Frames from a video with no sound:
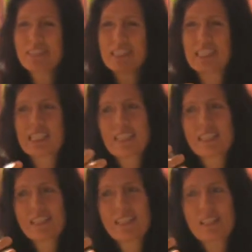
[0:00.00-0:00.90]
is
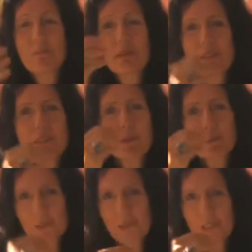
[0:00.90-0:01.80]
the ability and
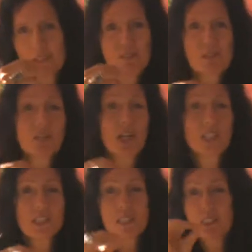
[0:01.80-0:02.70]
purity of your
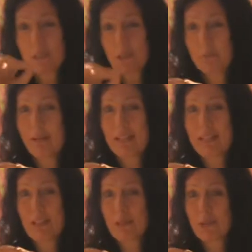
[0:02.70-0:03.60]
consciousness and your
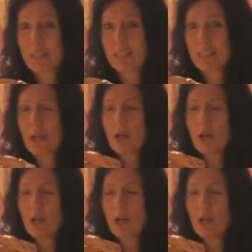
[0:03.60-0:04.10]
mind's focus.